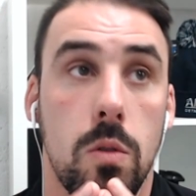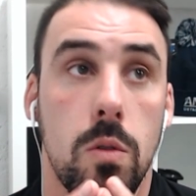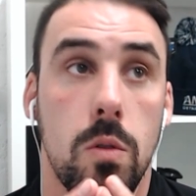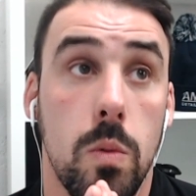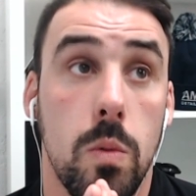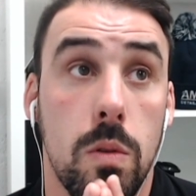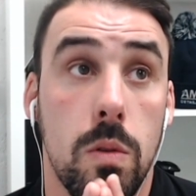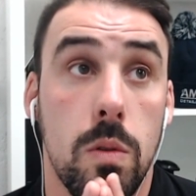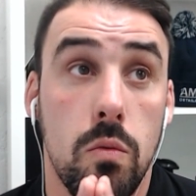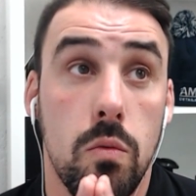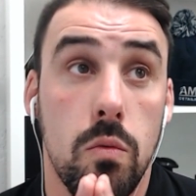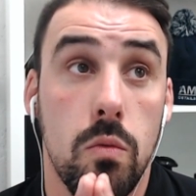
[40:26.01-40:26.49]
So
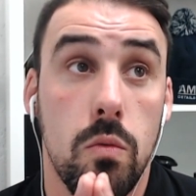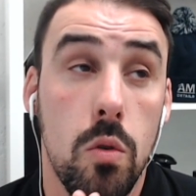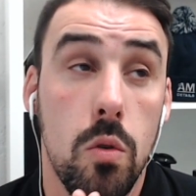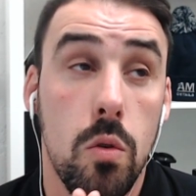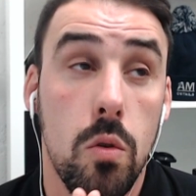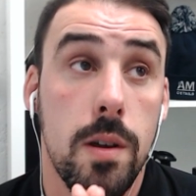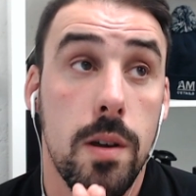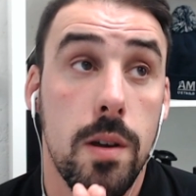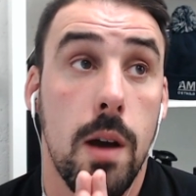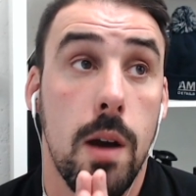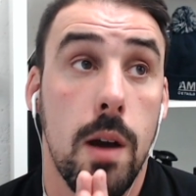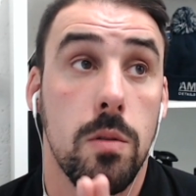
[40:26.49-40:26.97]
with the
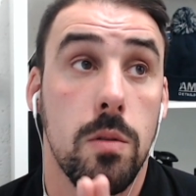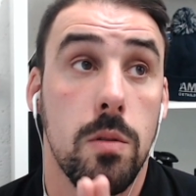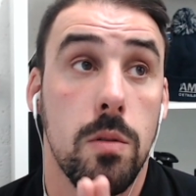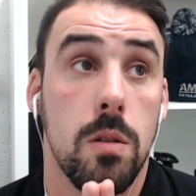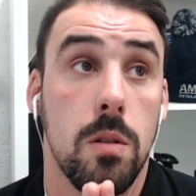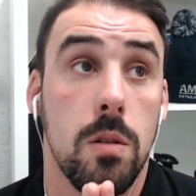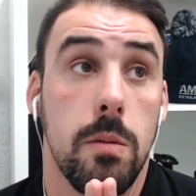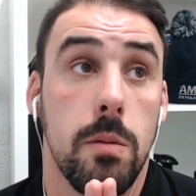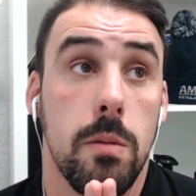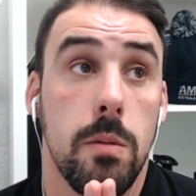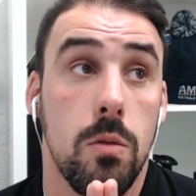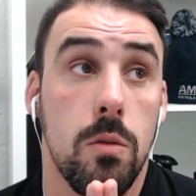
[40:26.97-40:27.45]
rotary, I would
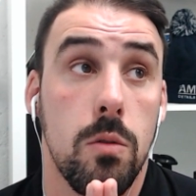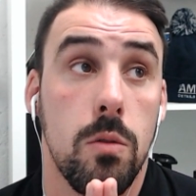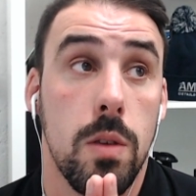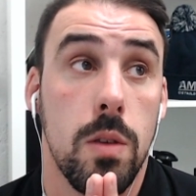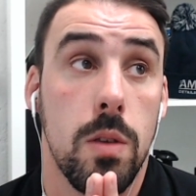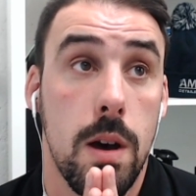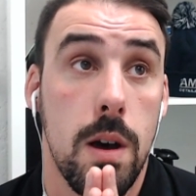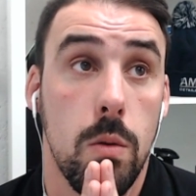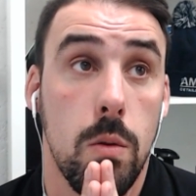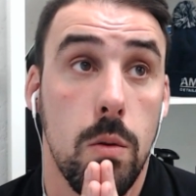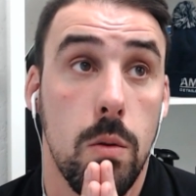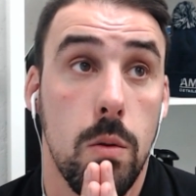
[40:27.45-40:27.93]
still be able to do
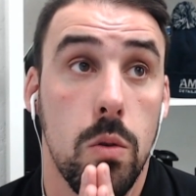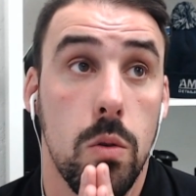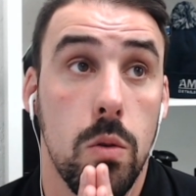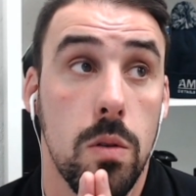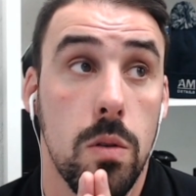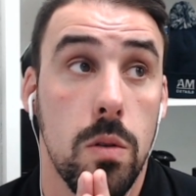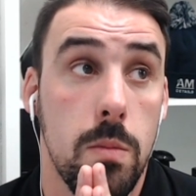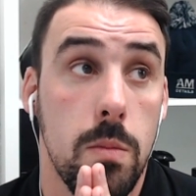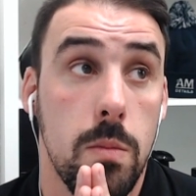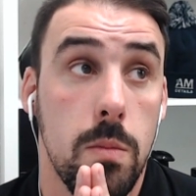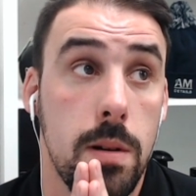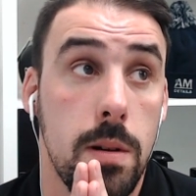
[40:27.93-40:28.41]
that
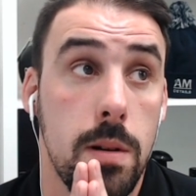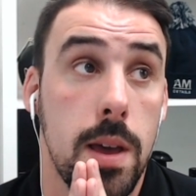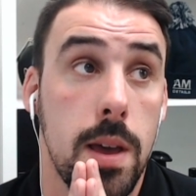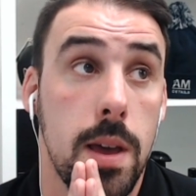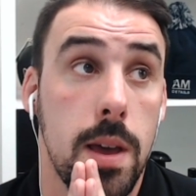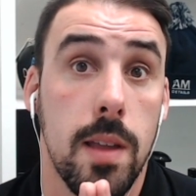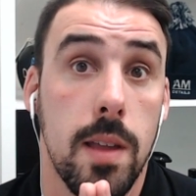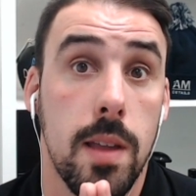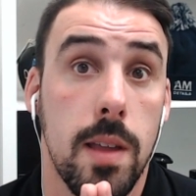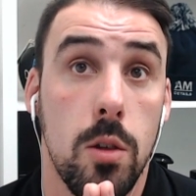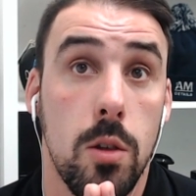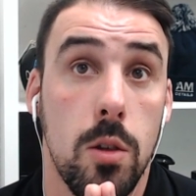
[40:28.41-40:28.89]
using my
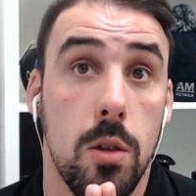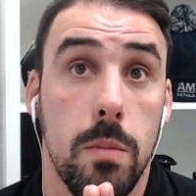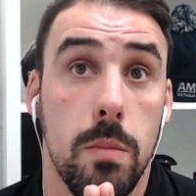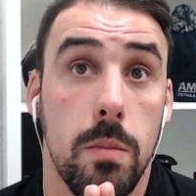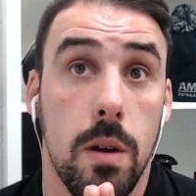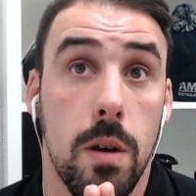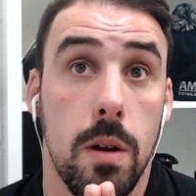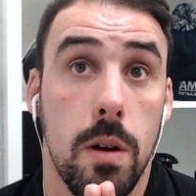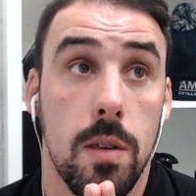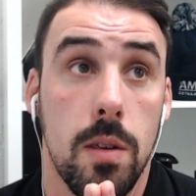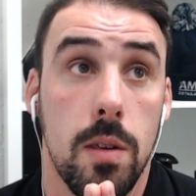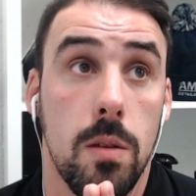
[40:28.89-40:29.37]
extension
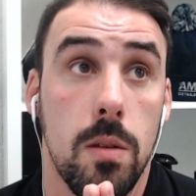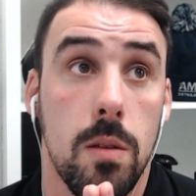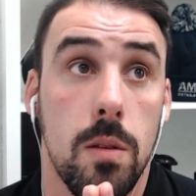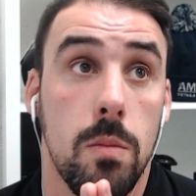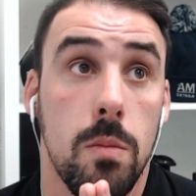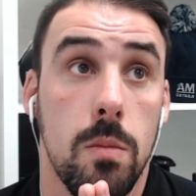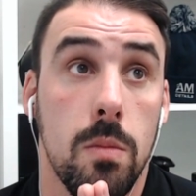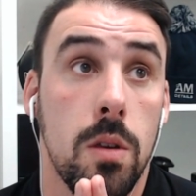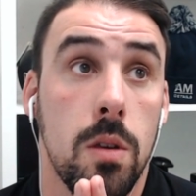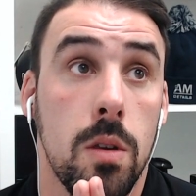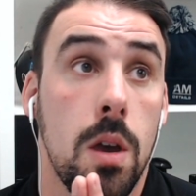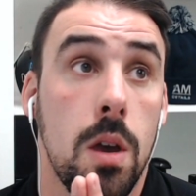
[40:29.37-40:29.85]
bar
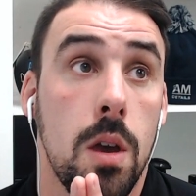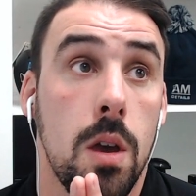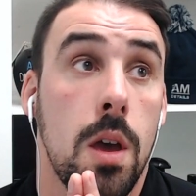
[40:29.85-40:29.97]
systems.